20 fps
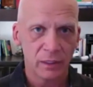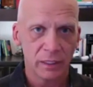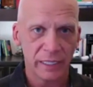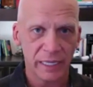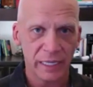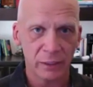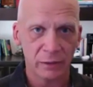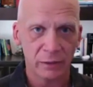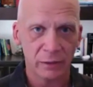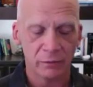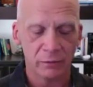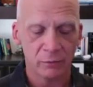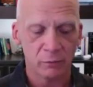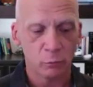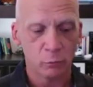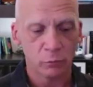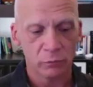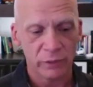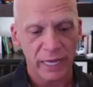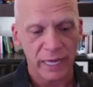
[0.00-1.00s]
And
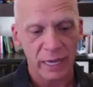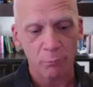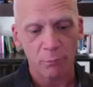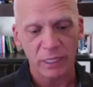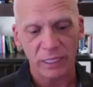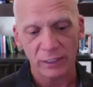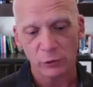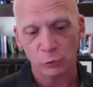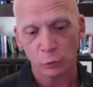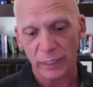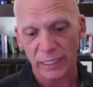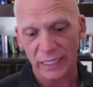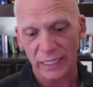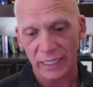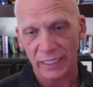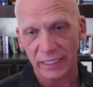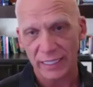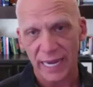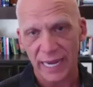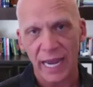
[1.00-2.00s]
that means we
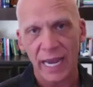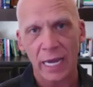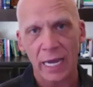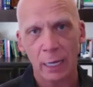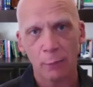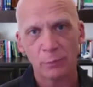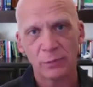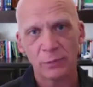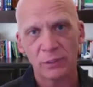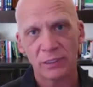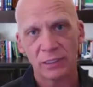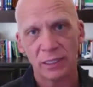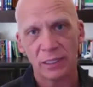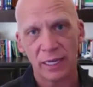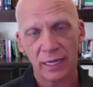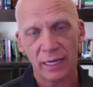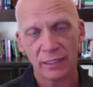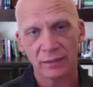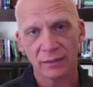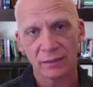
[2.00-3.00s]
adapt
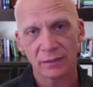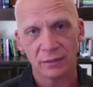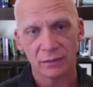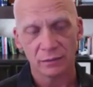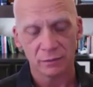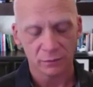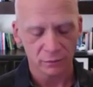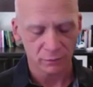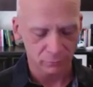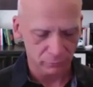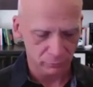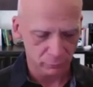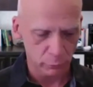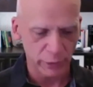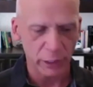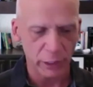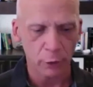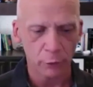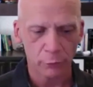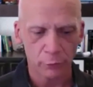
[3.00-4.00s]
as
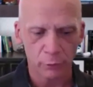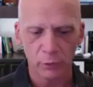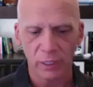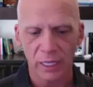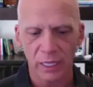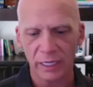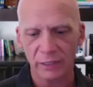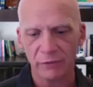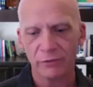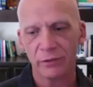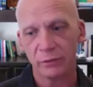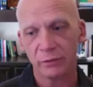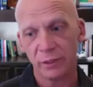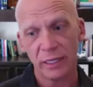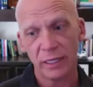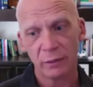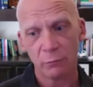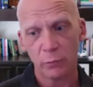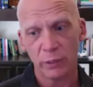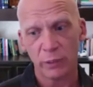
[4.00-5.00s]
we go through life and,
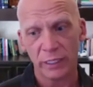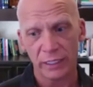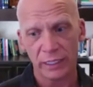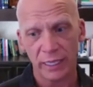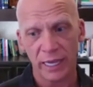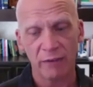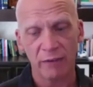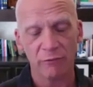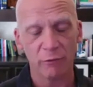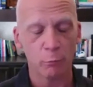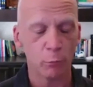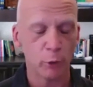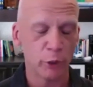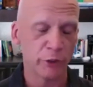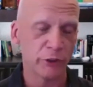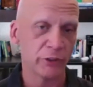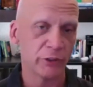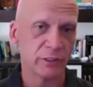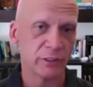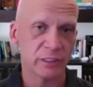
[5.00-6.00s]
and we have
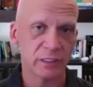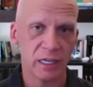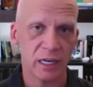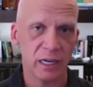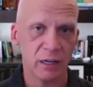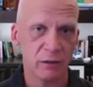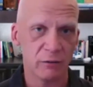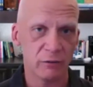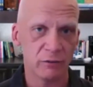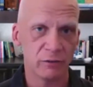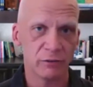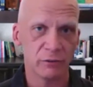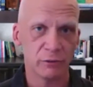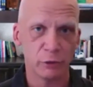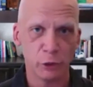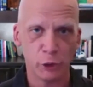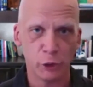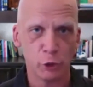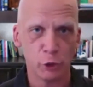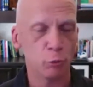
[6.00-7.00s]
emergence of
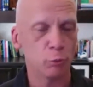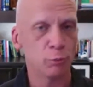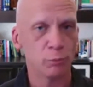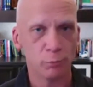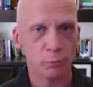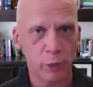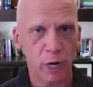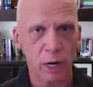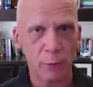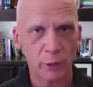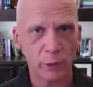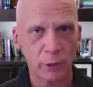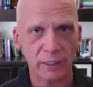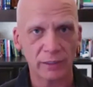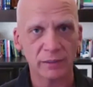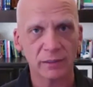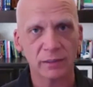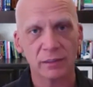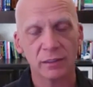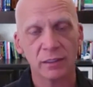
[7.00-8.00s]
new
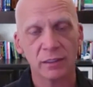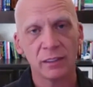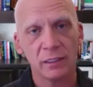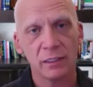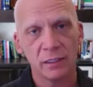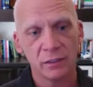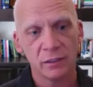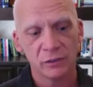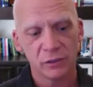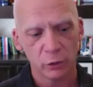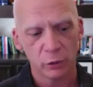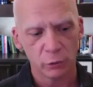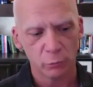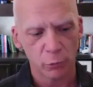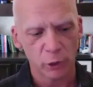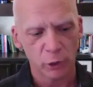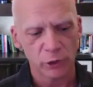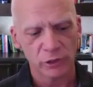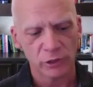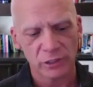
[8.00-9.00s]
properties. So
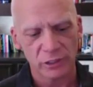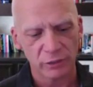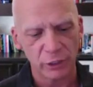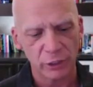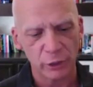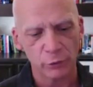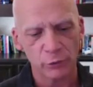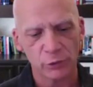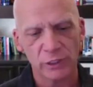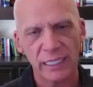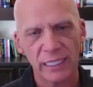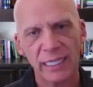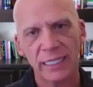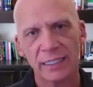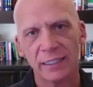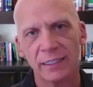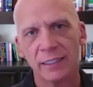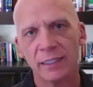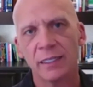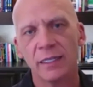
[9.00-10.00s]
emergence of a new
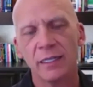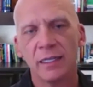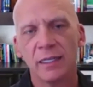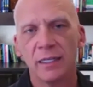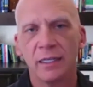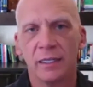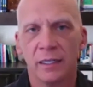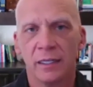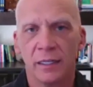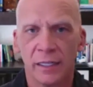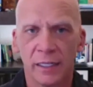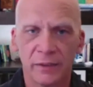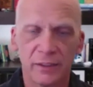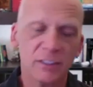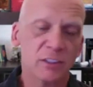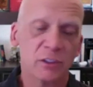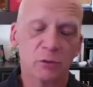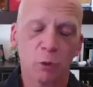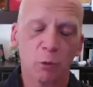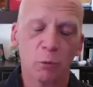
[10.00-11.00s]
state. And
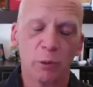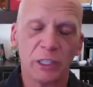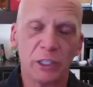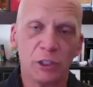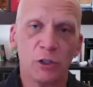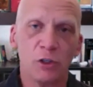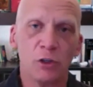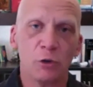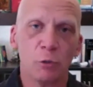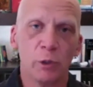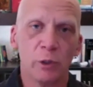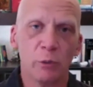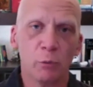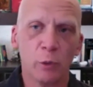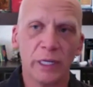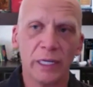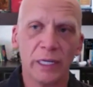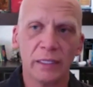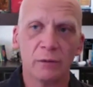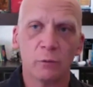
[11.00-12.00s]
this is what we do when
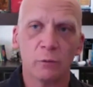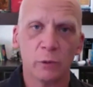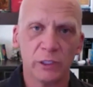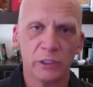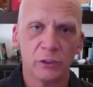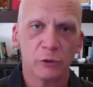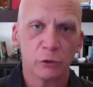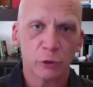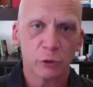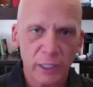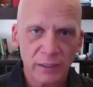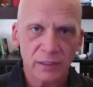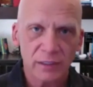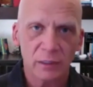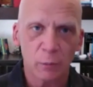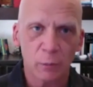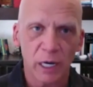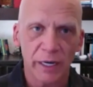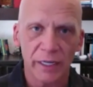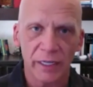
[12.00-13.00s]
we, we stress
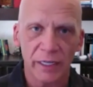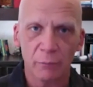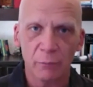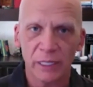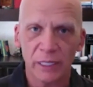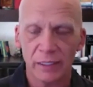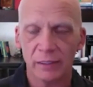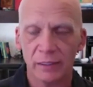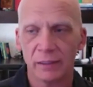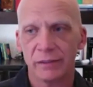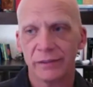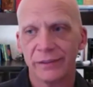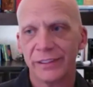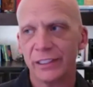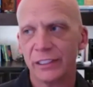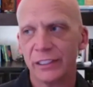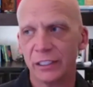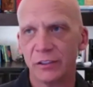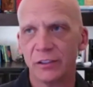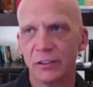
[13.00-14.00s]
the body. I mean,
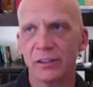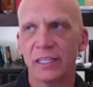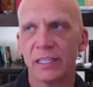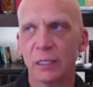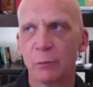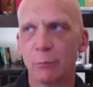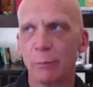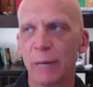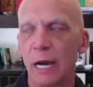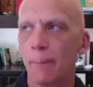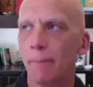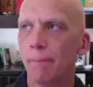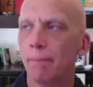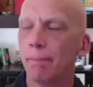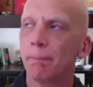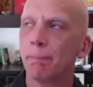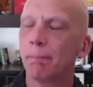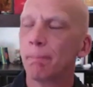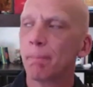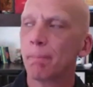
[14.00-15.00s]
you know, you think about
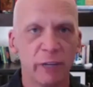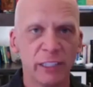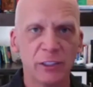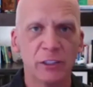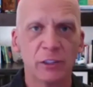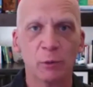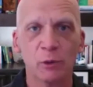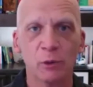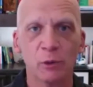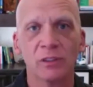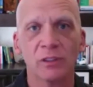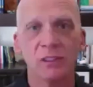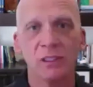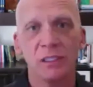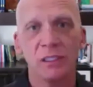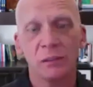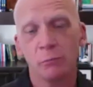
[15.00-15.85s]
vegetables.